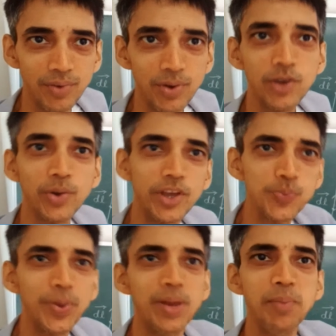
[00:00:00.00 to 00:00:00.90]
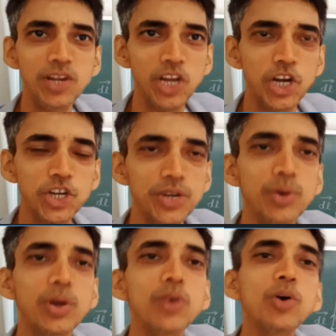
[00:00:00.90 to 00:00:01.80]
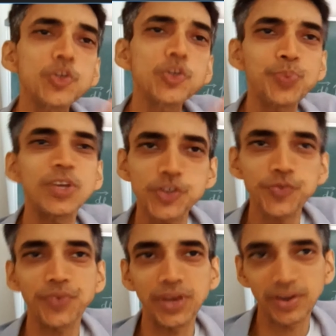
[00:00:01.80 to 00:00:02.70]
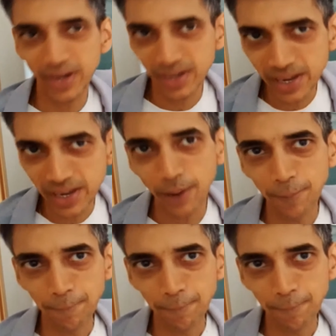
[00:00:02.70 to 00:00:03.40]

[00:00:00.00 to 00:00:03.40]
You're into experimentation, you can go specific, right? Yeah.